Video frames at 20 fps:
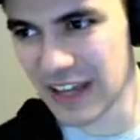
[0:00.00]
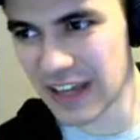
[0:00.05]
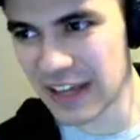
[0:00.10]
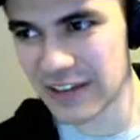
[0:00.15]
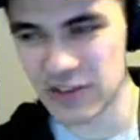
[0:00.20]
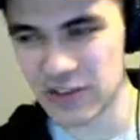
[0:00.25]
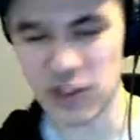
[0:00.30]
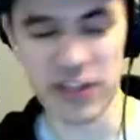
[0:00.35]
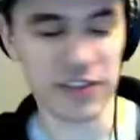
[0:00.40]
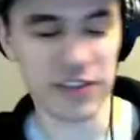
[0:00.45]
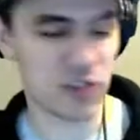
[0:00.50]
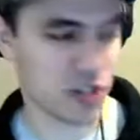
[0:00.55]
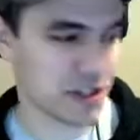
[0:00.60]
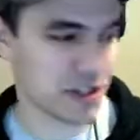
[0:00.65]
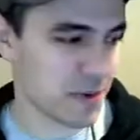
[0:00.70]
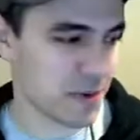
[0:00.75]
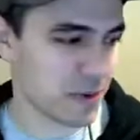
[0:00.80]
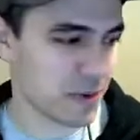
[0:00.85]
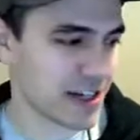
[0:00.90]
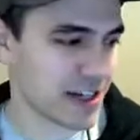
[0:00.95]

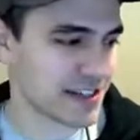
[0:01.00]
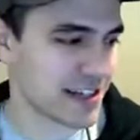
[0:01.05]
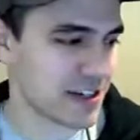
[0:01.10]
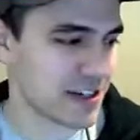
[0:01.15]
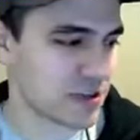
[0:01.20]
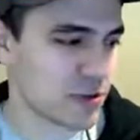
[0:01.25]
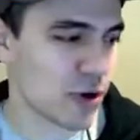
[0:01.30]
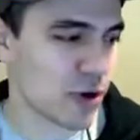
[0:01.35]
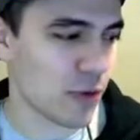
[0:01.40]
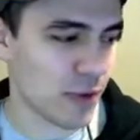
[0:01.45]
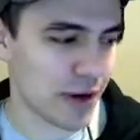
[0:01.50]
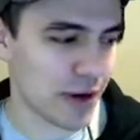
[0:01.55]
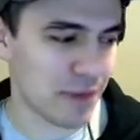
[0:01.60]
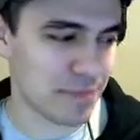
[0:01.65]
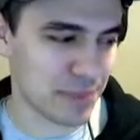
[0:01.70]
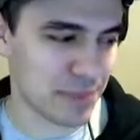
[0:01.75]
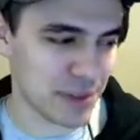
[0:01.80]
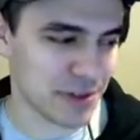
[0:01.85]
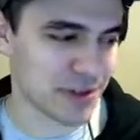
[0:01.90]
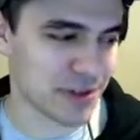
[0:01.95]
trust me when I say you don't want to
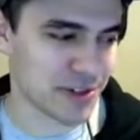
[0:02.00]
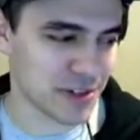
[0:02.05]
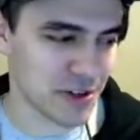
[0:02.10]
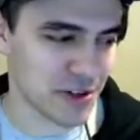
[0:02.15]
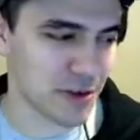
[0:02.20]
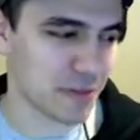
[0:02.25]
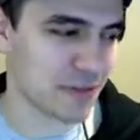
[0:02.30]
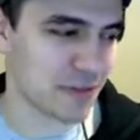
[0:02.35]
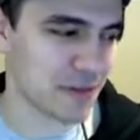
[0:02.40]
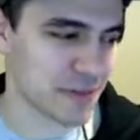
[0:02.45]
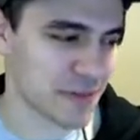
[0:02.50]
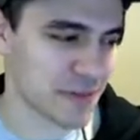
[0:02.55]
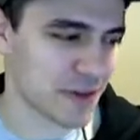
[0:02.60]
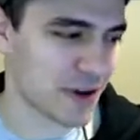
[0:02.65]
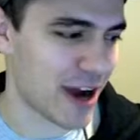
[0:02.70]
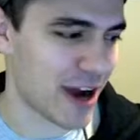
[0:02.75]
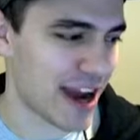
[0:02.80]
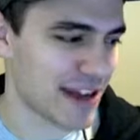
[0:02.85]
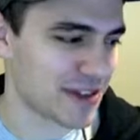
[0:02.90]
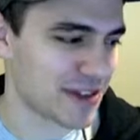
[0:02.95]
build Zoom from
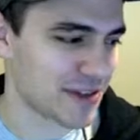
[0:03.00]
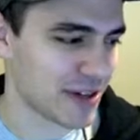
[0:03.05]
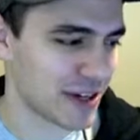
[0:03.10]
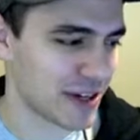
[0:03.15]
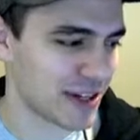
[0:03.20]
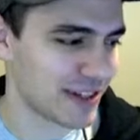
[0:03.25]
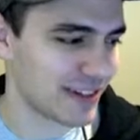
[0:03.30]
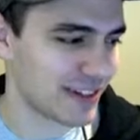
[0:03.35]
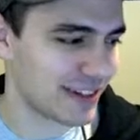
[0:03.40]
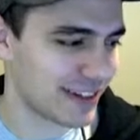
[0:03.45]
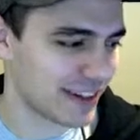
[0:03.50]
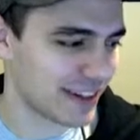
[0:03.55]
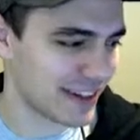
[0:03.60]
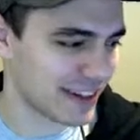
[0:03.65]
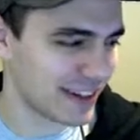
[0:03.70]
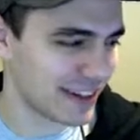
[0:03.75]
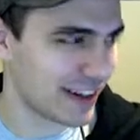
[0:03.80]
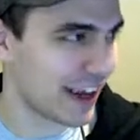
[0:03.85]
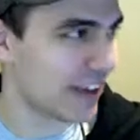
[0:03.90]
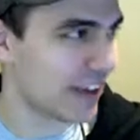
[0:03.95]
scratch, right?
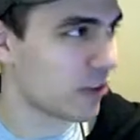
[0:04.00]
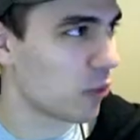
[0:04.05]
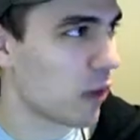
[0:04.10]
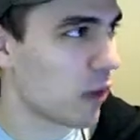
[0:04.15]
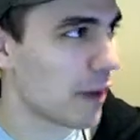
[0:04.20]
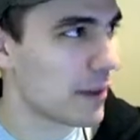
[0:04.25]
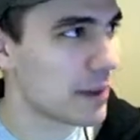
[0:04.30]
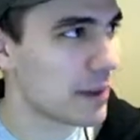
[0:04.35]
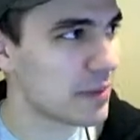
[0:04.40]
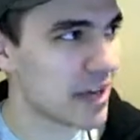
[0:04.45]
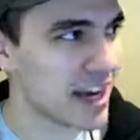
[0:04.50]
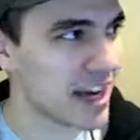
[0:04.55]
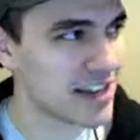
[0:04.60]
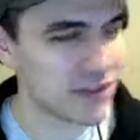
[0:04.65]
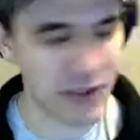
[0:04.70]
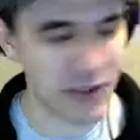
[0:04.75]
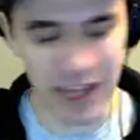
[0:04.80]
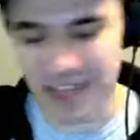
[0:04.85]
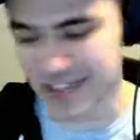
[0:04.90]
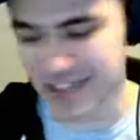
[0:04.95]
And the web APIs
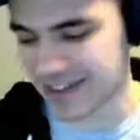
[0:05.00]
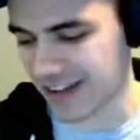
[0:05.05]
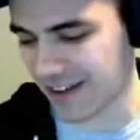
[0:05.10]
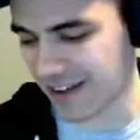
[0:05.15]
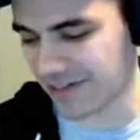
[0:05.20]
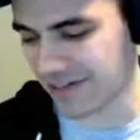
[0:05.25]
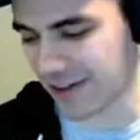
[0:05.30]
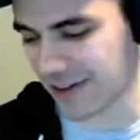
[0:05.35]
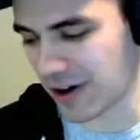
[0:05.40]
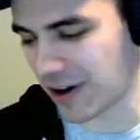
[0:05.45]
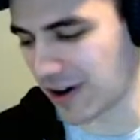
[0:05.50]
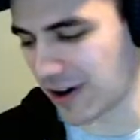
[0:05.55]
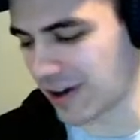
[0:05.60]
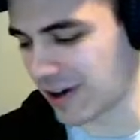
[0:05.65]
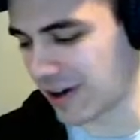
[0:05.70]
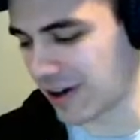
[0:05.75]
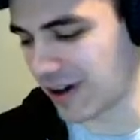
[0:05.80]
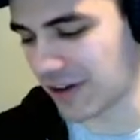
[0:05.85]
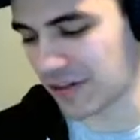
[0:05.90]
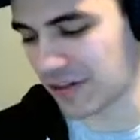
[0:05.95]
for that stuff
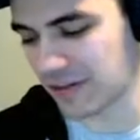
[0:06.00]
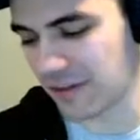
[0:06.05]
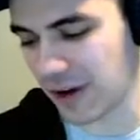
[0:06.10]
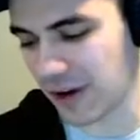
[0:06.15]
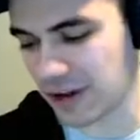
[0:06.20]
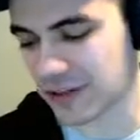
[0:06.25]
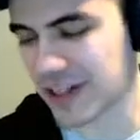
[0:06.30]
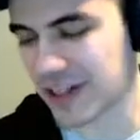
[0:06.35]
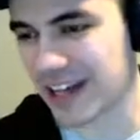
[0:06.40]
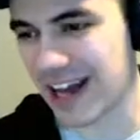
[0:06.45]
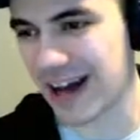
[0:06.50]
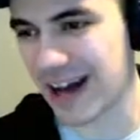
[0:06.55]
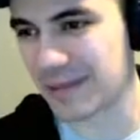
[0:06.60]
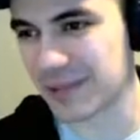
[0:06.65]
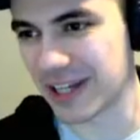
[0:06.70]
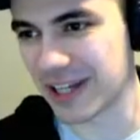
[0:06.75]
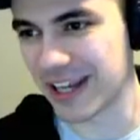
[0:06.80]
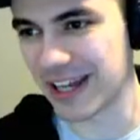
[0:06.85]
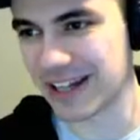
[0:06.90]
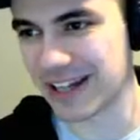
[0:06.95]
are fairly
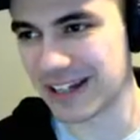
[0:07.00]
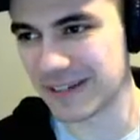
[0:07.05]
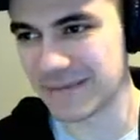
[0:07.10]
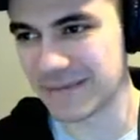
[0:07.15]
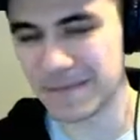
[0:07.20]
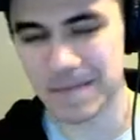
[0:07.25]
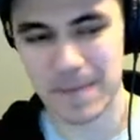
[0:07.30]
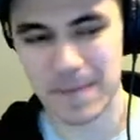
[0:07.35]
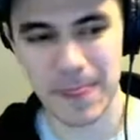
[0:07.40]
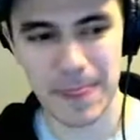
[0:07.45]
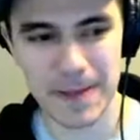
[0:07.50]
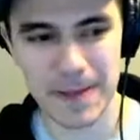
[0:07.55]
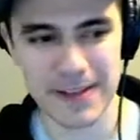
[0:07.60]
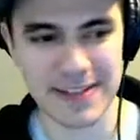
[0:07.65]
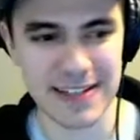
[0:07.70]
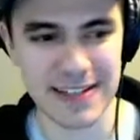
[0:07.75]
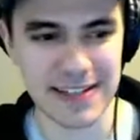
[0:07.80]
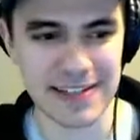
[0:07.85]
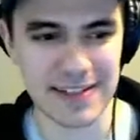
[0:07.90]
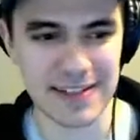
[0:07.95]
complicated. It's
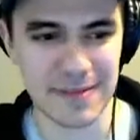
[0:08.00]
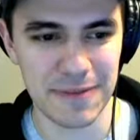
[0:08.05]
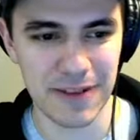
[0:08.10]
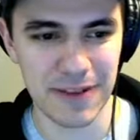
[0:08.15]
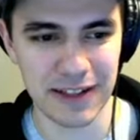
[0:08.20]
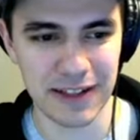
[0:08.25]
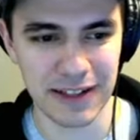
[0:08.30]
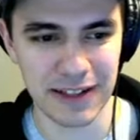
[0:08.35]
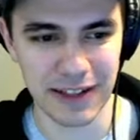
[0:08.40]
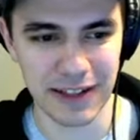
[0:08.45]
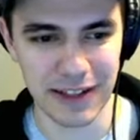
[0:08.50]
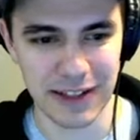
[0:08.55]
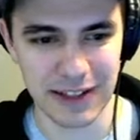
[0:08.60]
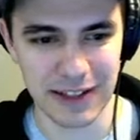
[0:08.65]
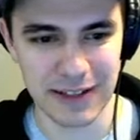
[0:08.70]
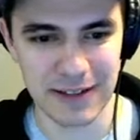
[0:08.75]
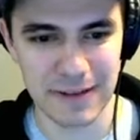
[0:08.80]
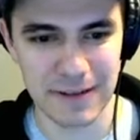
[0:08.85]
not something, yeah.